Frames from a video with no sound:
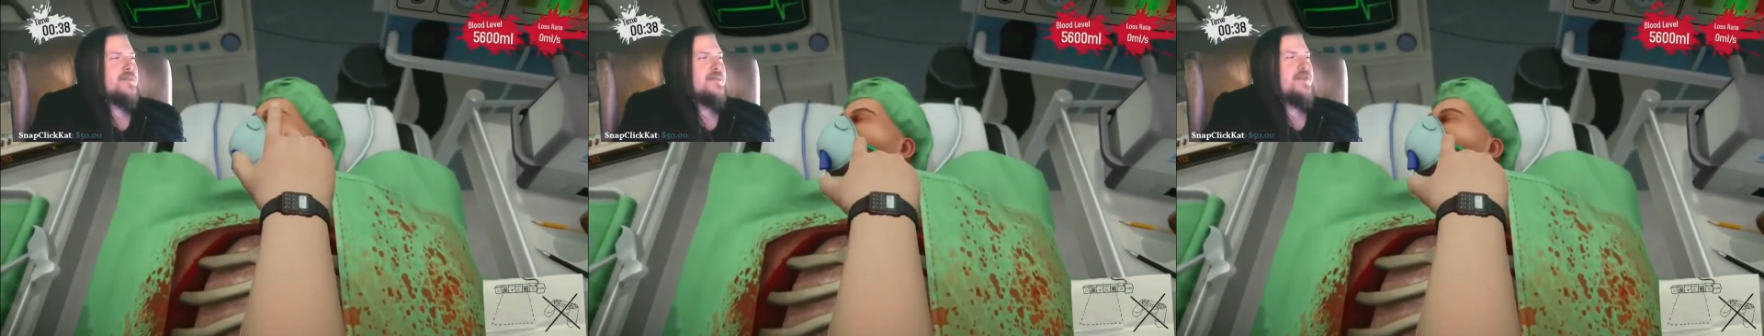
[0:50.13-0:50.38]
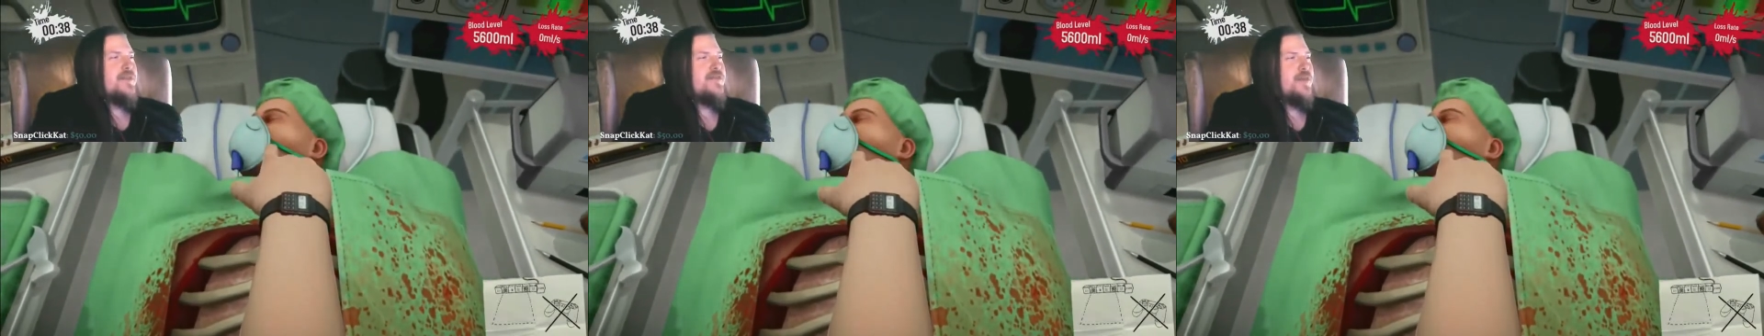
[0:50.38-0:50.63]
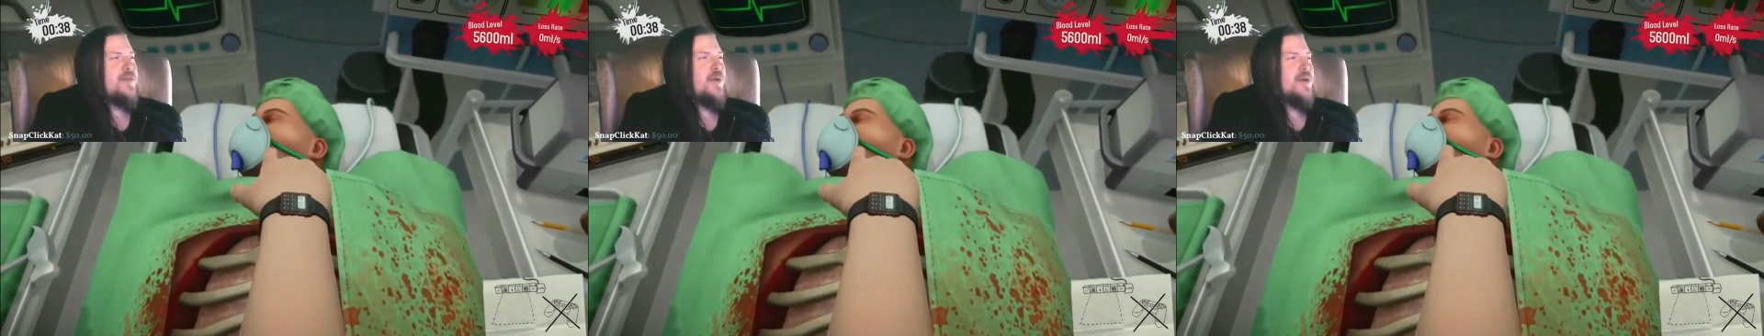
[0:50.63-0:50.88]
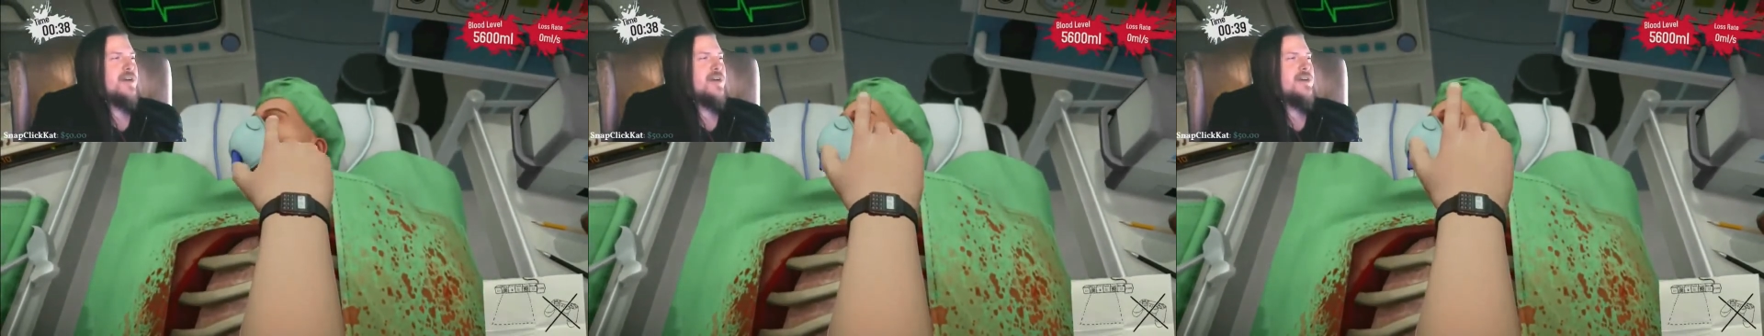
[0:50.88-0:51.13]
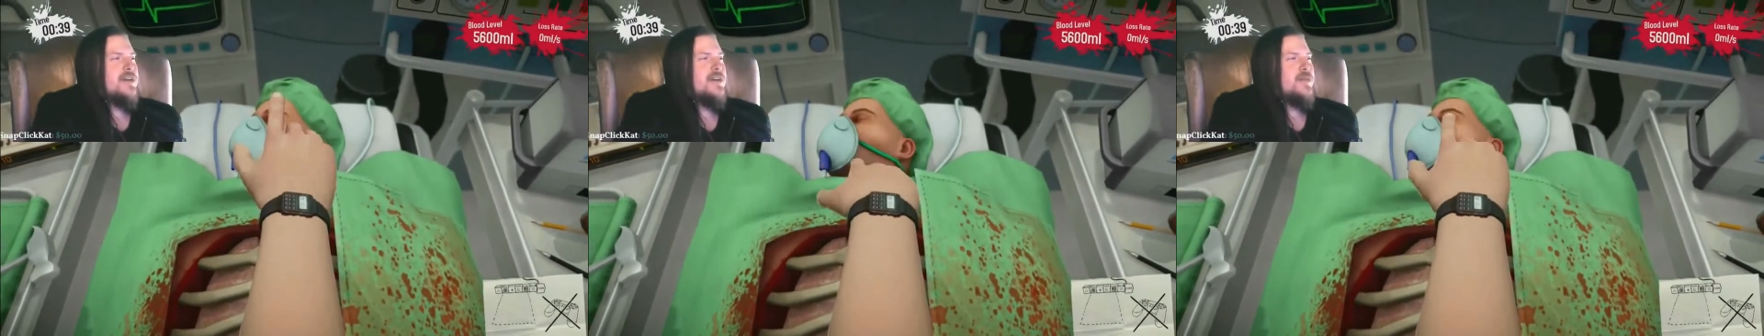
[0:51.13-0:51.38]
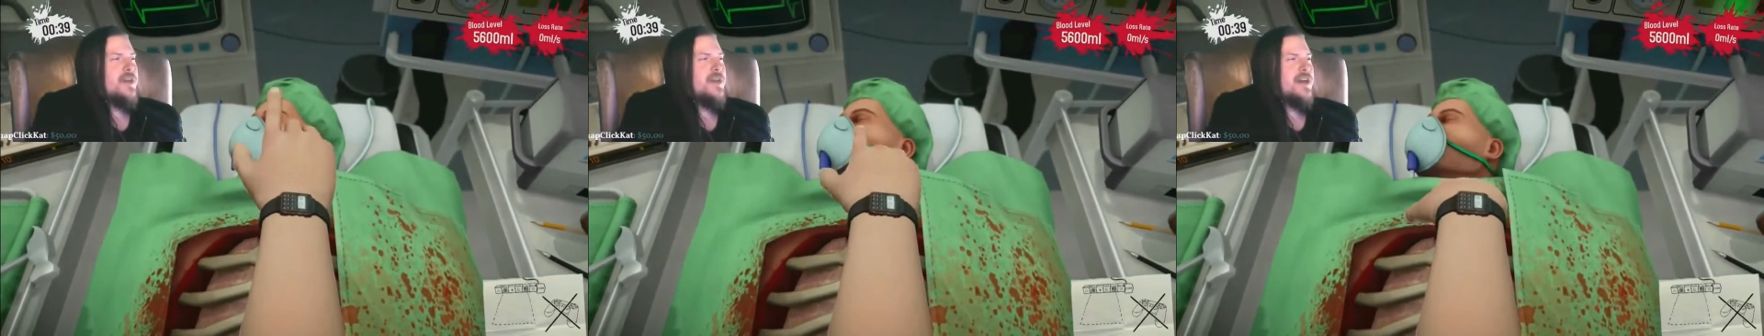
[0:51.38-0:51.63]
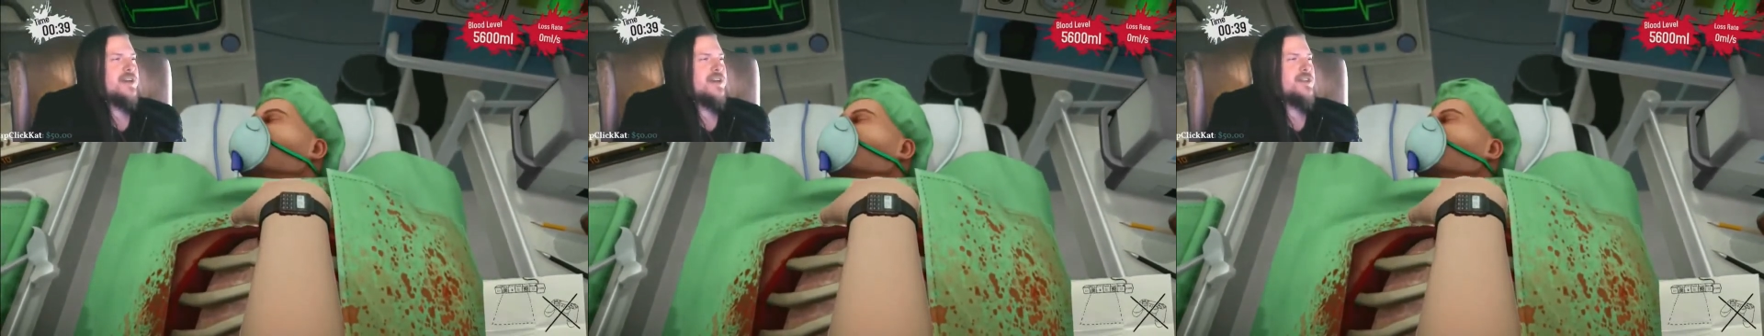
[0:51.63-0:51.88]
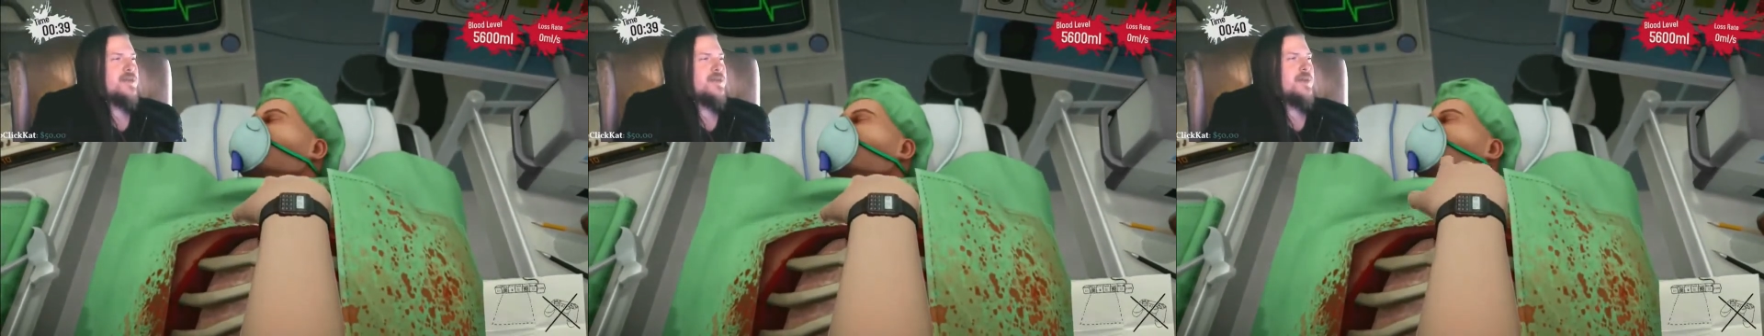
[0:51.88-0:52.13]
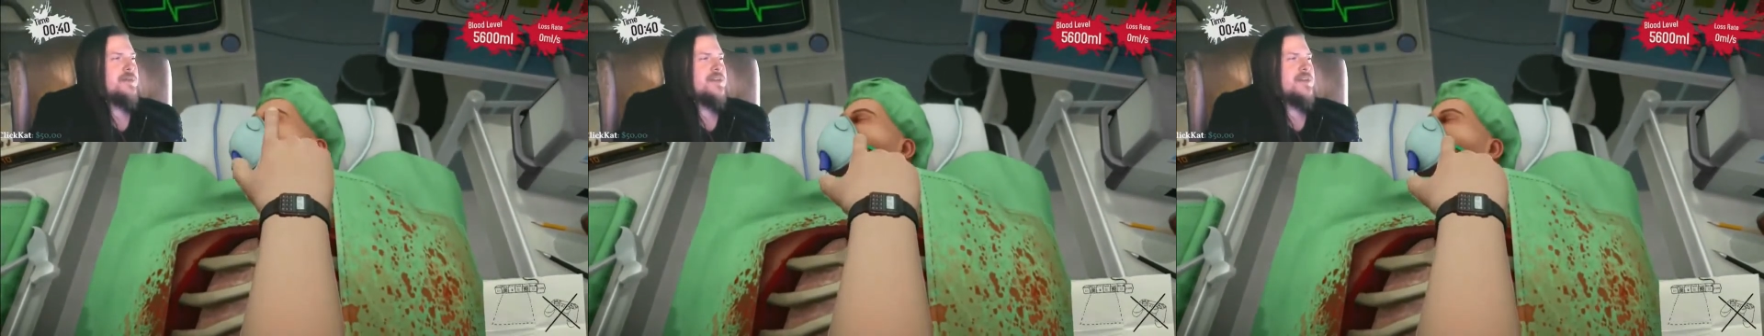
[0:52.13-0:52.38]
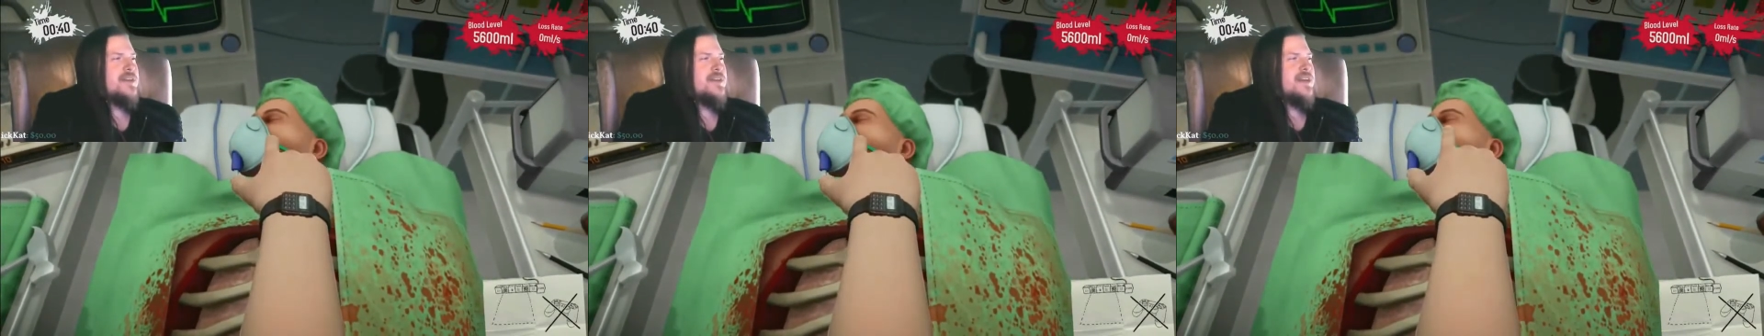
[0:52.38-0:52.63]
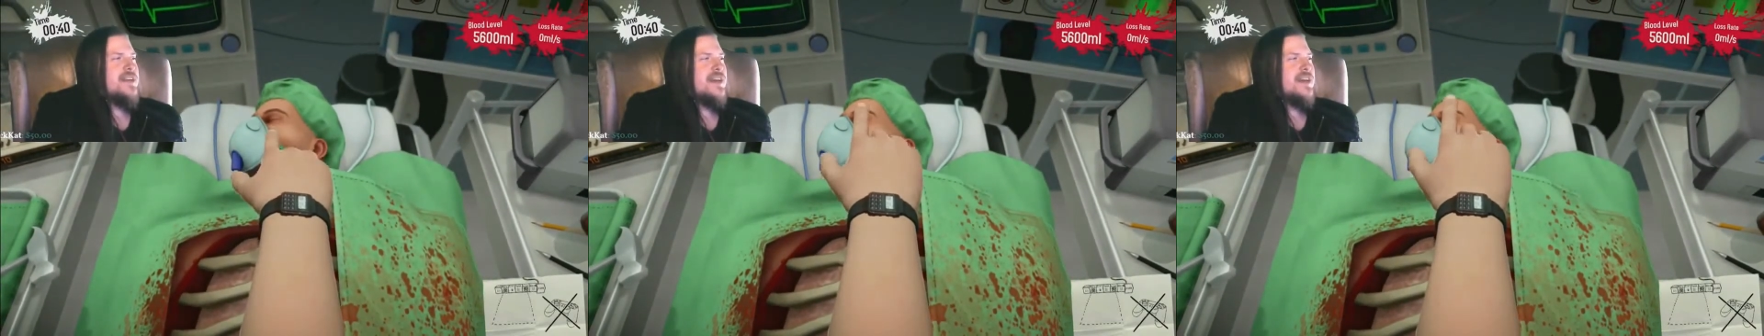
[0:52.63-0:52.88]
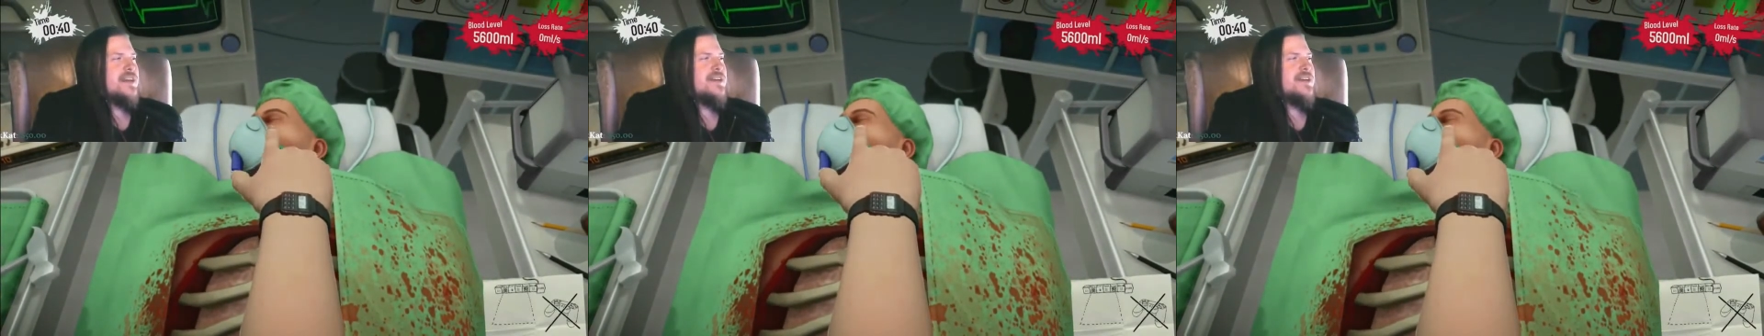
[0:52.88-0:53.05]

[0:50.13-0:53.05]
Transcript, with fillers: before we cut you open. Like,